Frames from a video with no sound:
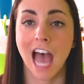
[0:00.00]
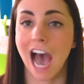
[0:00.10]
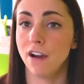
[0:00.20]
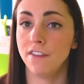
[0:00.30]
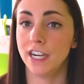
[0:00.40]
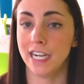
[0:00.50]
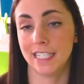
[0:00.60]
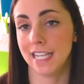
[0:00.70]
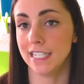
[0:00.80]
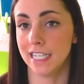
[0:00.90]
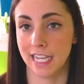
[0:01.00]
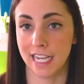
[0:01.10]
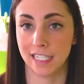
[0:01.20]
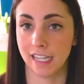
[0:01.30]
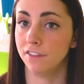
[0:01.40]
However, it says it
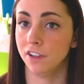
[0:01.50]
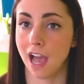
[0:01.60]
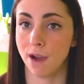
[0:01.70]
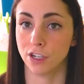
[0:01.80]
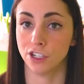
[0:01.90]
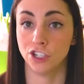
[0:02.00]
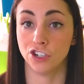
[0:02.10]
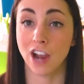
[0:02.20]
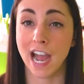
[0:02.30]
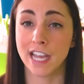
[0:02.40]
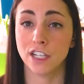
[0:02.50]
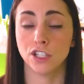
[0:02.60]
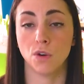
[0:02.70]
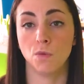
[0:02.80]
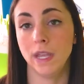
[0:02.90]
takes several hours to dry,
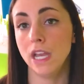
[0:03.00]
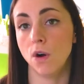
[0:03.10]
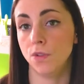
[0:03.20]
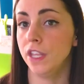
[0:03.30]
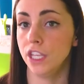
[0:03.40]
so we only